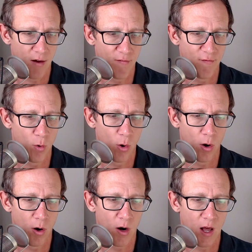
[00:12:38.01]

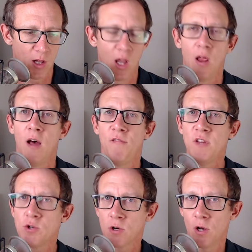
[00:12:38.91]
for a
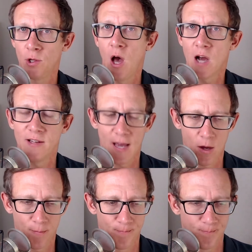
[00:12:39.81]
feature called lockdown.